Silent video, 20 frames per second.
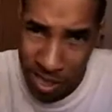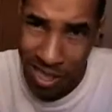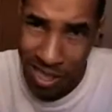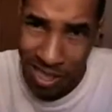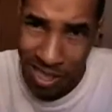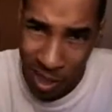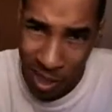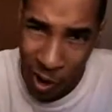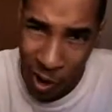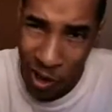his
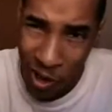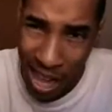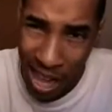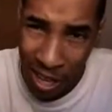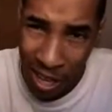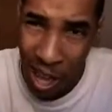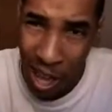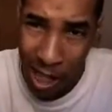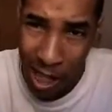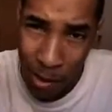skull
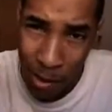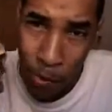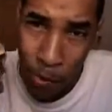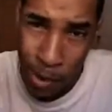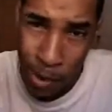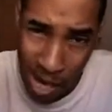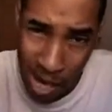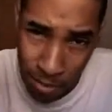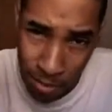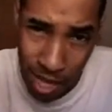out and then
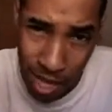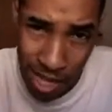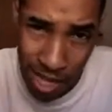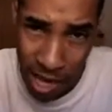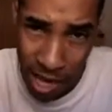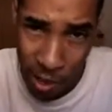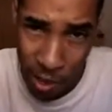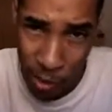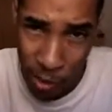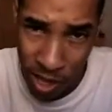beat him to
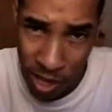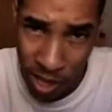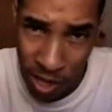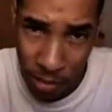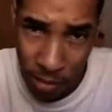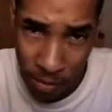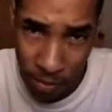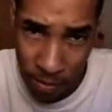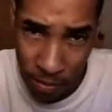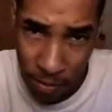death with it.
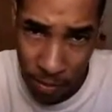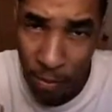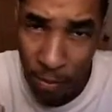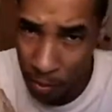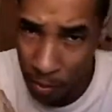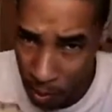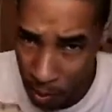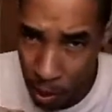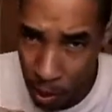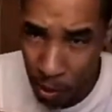
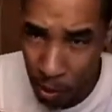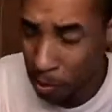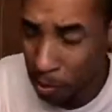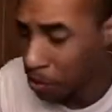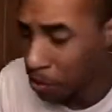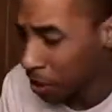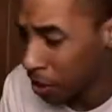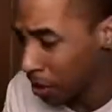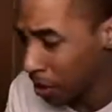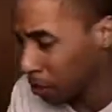You know what I'm
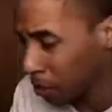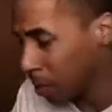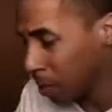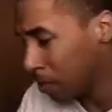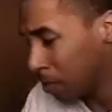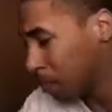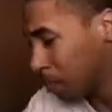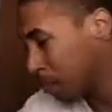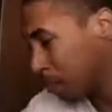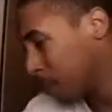talking about.